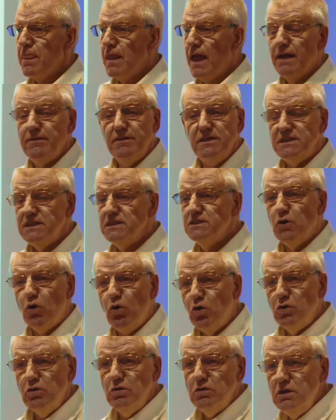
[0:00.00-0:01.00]
And this is
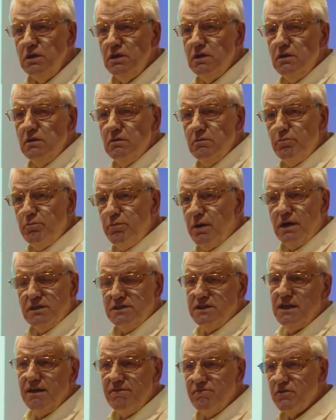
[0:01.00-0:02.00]
all Part
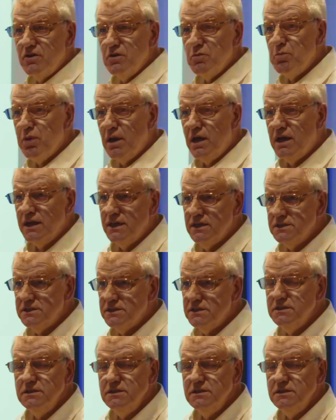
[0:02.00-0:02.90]
11 compliant.